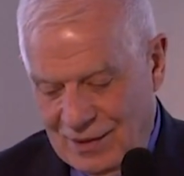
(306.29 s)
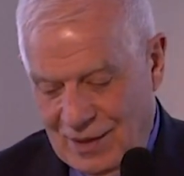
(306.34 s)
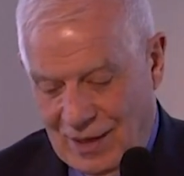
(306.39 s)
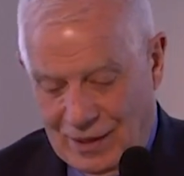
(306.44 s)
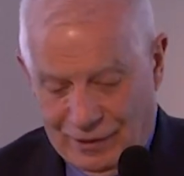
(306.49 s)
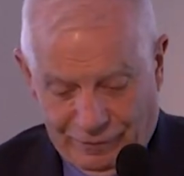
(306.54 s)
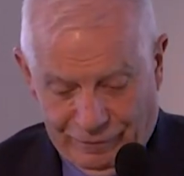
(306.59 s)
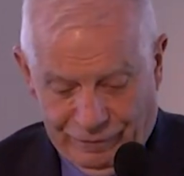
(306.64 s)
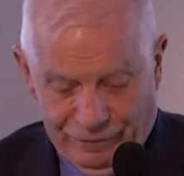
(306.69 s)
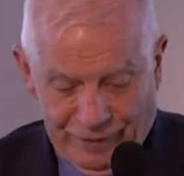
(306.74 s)

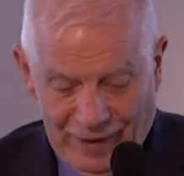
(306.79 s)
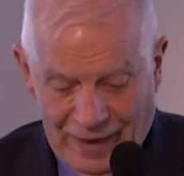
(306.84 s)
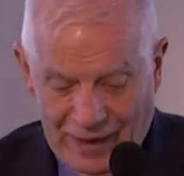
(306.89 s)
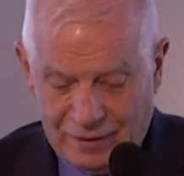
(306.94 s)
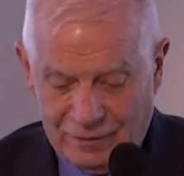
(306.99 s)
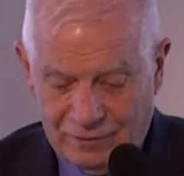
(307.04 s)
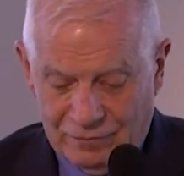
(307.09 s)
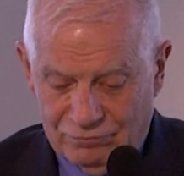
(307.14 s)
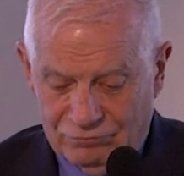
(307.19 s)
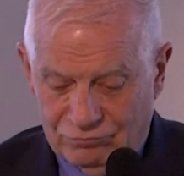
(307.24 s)
And in
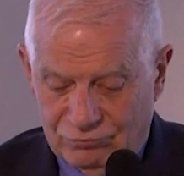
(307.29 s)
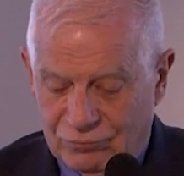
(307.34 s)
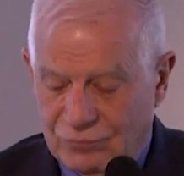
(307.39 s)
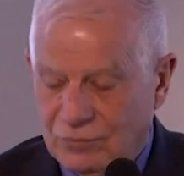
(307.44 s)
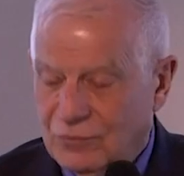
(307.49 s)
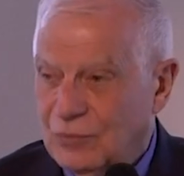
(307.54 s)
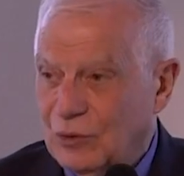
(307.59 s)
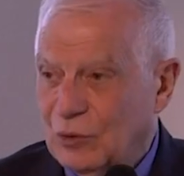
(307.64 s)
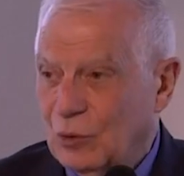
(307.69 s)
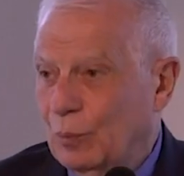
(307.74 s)
fact,
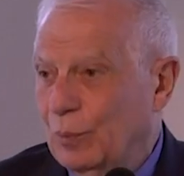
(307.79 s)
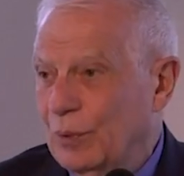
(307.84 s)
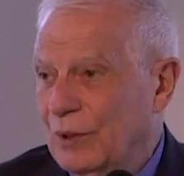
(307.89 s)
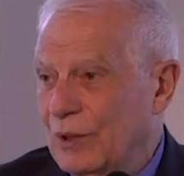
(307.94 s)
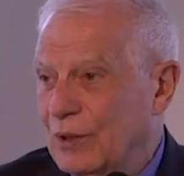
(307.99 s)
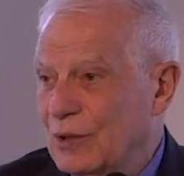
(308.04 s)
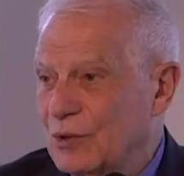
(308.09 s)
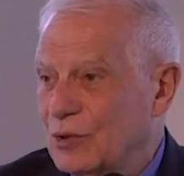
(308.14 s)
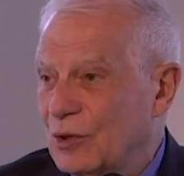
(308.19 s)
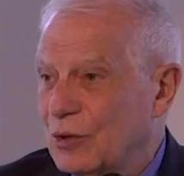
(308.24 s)

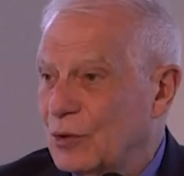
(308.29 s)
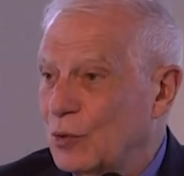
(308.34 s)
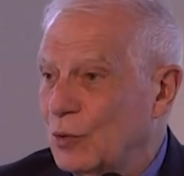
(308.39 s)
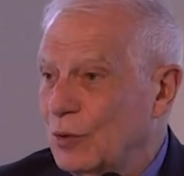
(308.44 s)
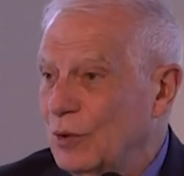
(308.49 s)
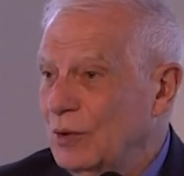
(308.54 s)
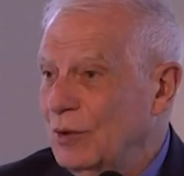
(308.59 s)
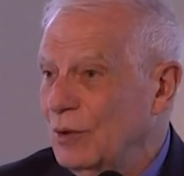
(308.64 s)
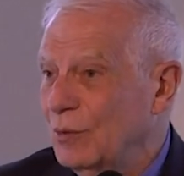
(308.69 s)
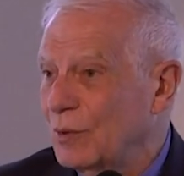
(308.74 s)
European
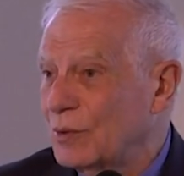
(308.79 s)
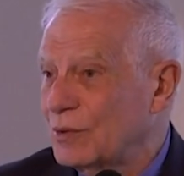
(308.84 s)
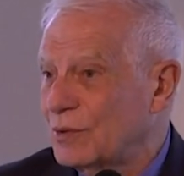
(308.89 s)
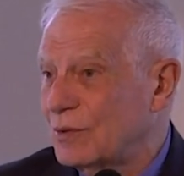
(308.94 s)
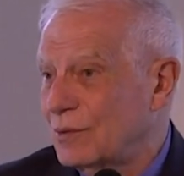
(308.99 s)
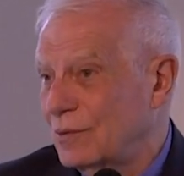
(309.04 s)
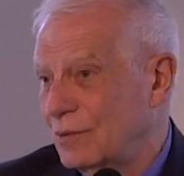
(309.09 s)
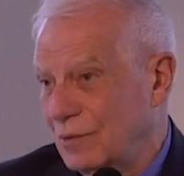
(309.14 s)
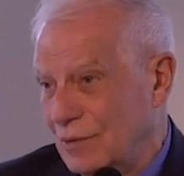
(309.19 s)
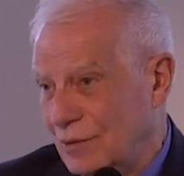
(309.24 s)
security
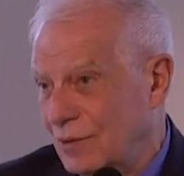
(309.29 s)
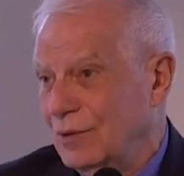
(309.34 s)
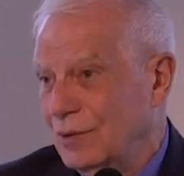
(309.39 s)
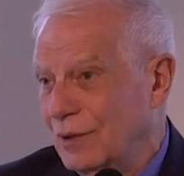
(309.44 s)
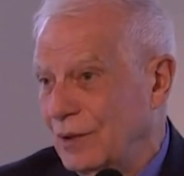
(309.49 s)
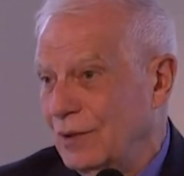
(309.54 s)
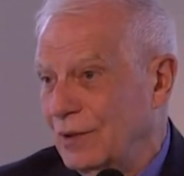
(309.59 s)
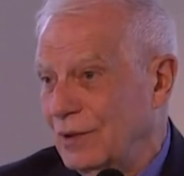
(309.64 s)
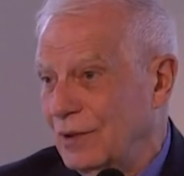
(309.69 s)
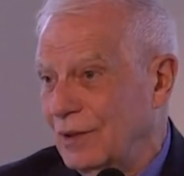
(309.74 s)
was
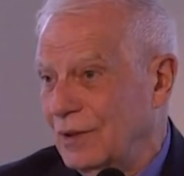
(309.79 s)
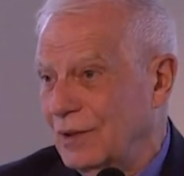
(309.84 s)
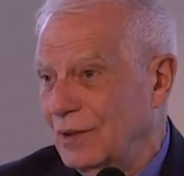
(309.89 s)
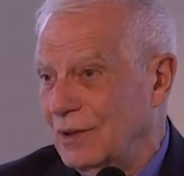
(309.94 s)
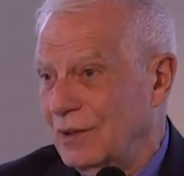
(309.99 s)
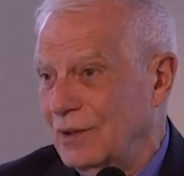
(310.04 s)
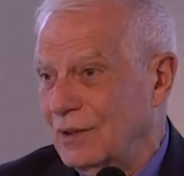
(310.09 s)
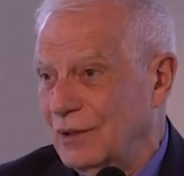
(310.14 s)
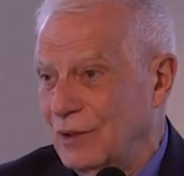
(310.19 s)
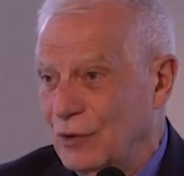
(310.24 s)
uh,
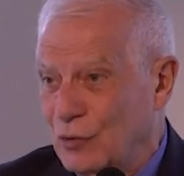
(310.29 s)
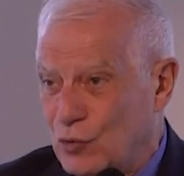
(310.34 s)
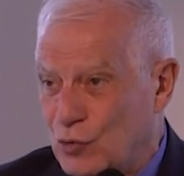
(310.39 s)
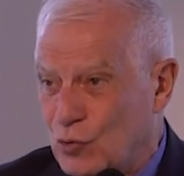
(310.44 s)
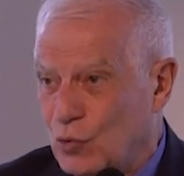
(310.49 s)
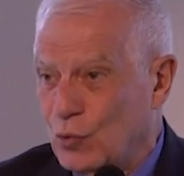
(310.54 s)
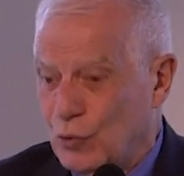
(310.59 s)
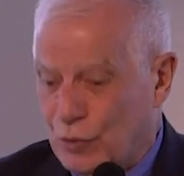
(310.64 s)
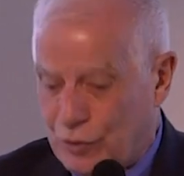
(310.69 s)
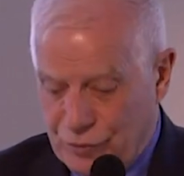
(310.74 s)
uh,
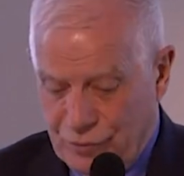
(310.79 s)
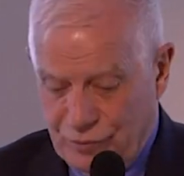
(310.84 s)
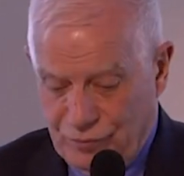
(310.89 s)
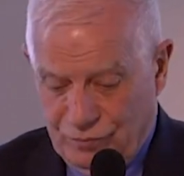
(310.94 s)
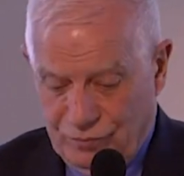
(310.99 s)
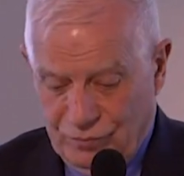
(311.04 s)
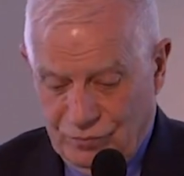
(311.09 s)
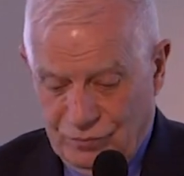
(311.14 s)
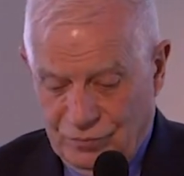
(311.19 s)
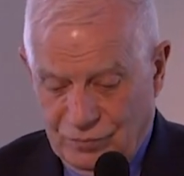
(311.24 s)
ensured
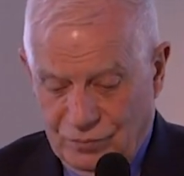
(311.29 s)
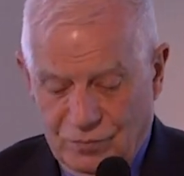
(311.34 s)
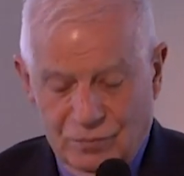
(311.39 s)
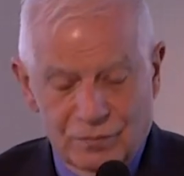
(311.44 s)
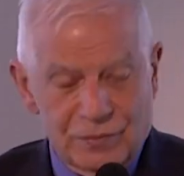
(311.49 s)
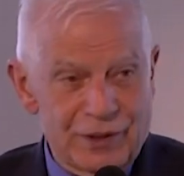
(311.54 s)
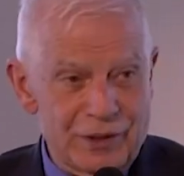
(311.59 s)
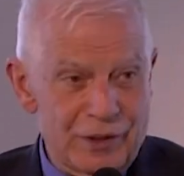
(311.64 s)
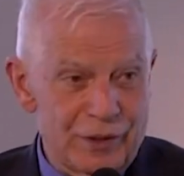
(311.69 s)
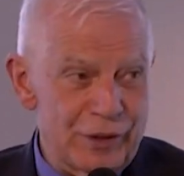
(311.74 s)

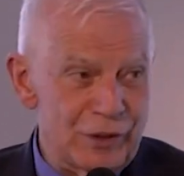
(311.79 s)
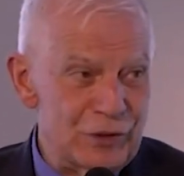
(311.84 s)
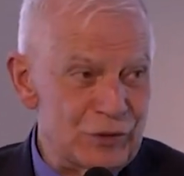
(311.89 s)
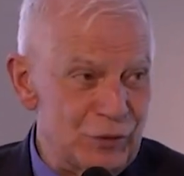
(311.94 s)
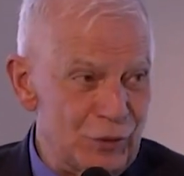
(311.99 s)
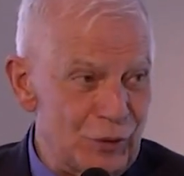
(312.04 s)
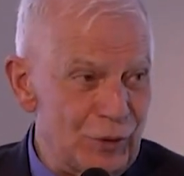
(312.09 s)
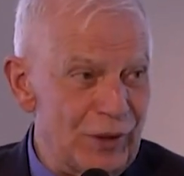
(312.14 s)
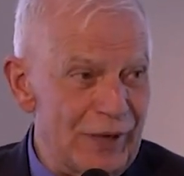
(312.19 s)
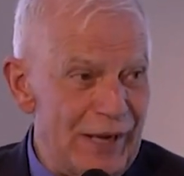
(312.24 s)
by an
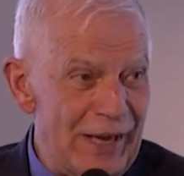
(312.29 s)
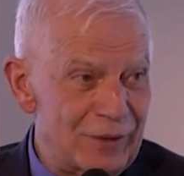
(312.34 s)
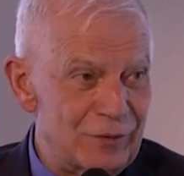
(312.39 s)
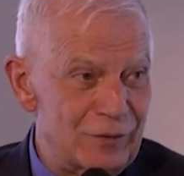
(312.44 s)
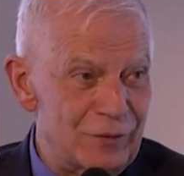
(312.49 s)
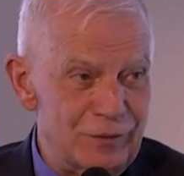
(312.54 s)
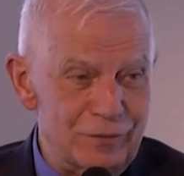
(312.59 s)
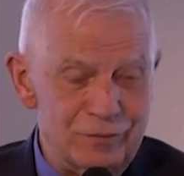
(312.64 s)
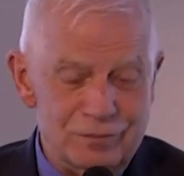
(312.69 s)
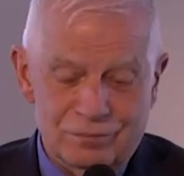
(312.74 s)
external
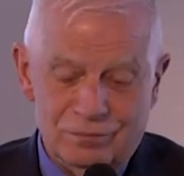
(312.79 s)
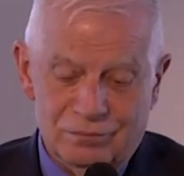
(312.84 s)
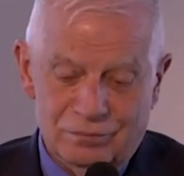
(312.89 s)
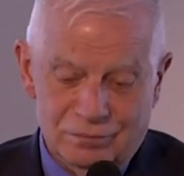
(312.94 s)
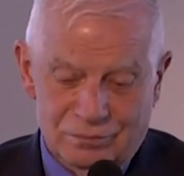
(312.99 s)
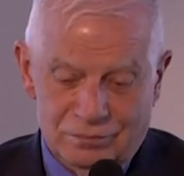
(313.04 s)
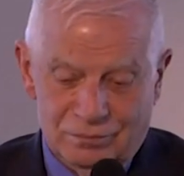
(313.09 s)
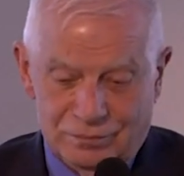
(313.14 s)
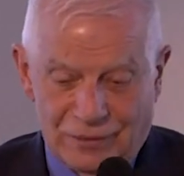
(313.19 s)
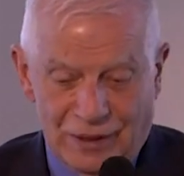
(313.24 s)
actor,
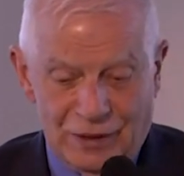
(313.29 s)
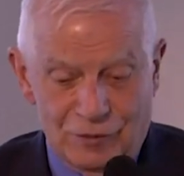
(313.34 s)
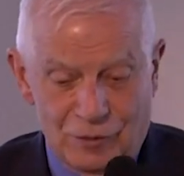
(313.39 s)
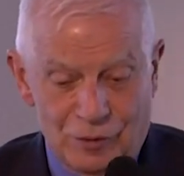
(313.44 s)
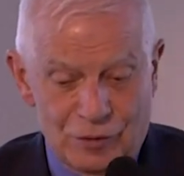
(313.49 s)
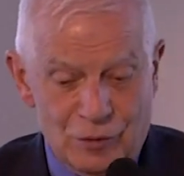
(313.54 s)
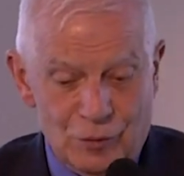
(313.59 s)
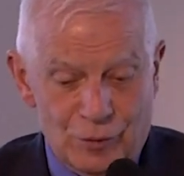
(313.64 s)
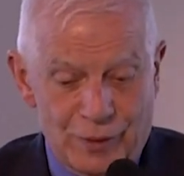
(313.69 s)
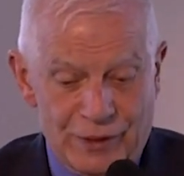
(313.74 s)
by
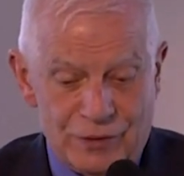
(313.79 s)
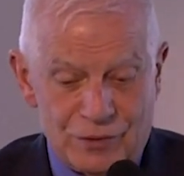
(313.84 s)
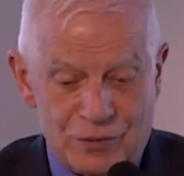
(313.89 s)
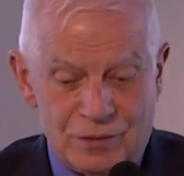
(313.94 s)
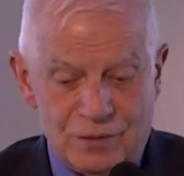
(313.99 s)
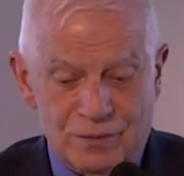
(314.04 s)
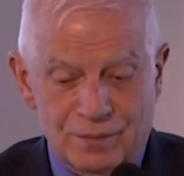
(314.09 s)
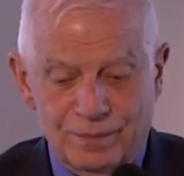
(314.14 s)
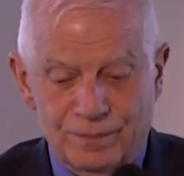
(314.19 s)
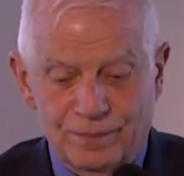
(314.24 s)
the U
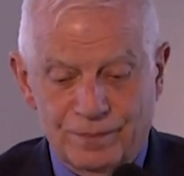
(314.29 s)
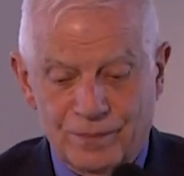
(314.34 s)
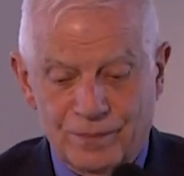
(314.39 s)
S.